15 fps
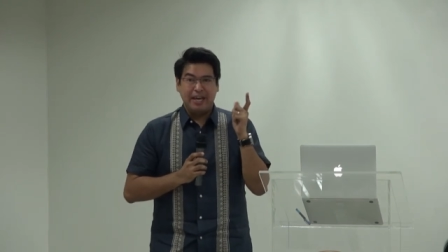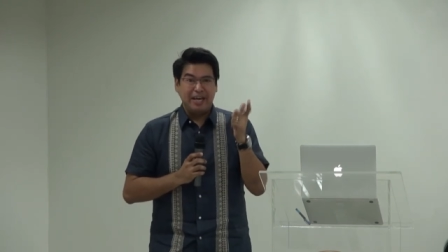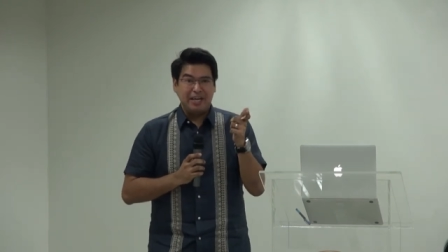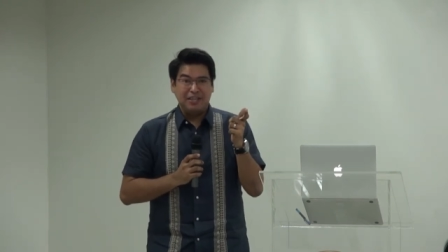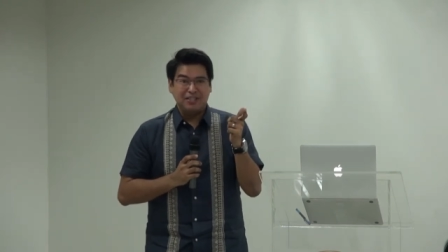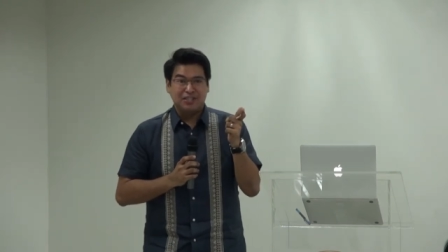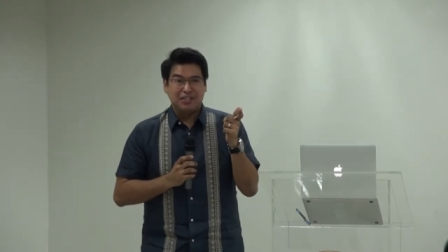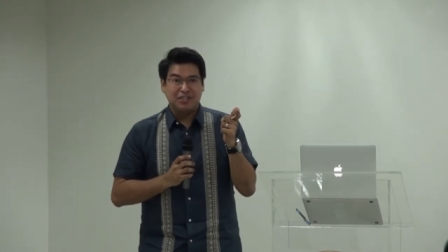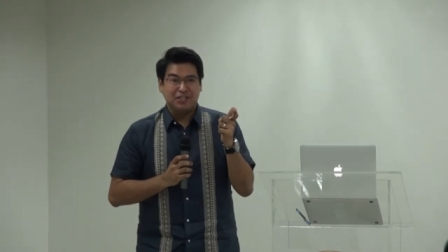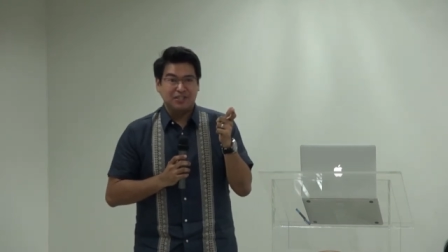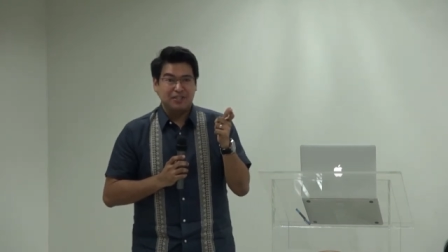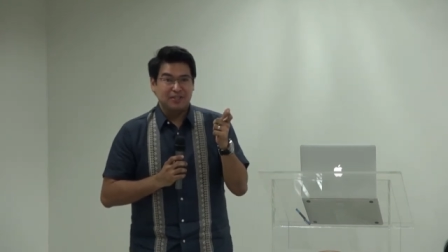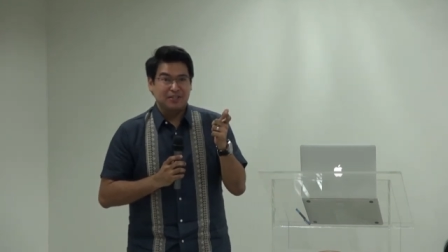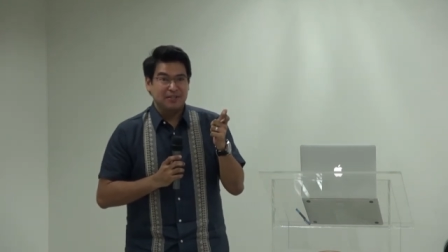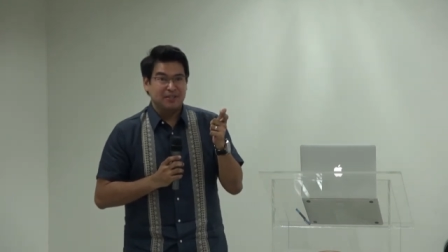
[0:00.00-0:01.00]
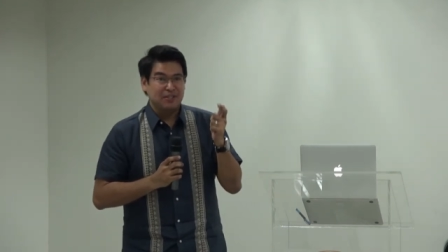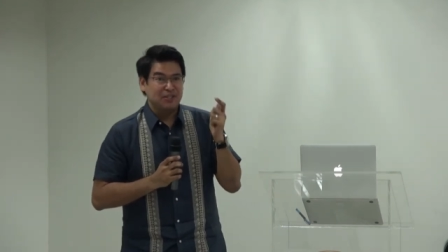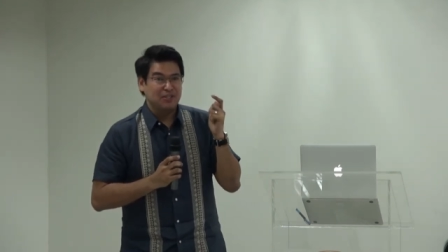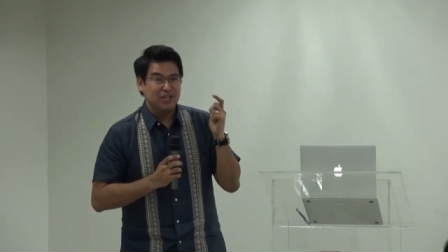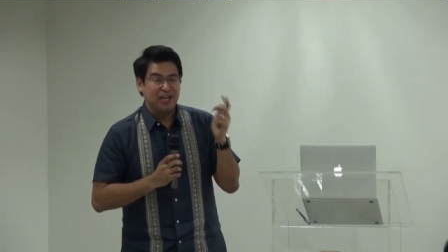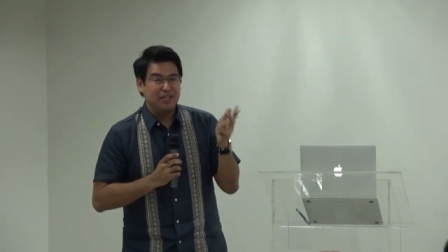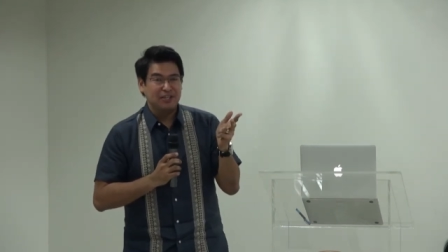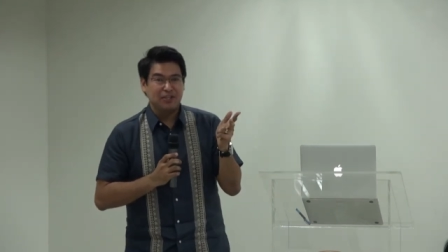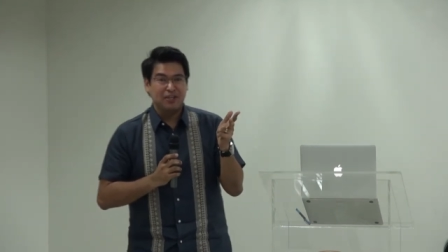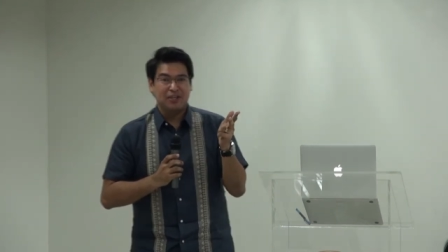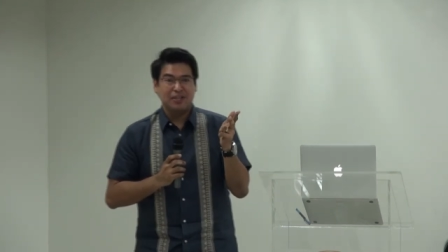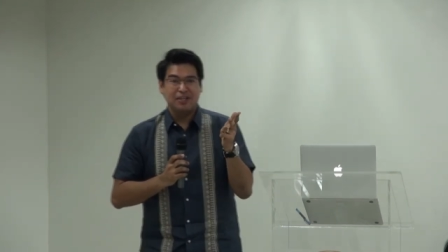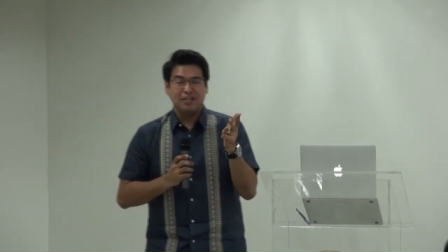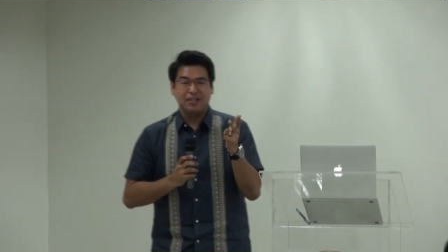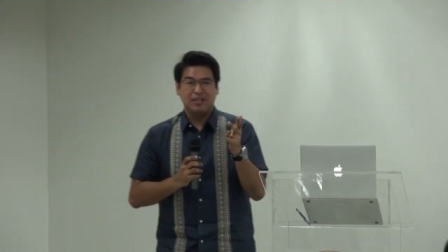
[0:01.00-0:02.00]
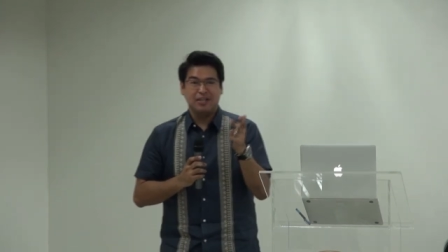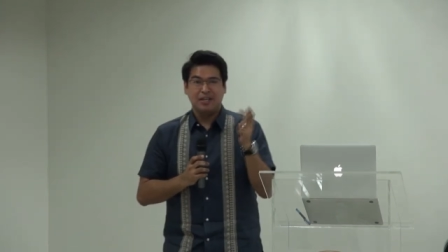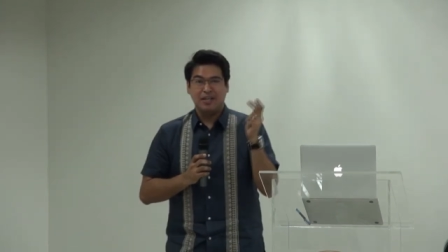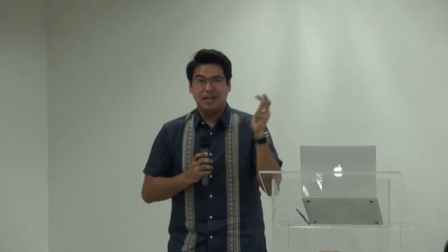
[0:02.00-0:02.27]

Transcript: age, gender,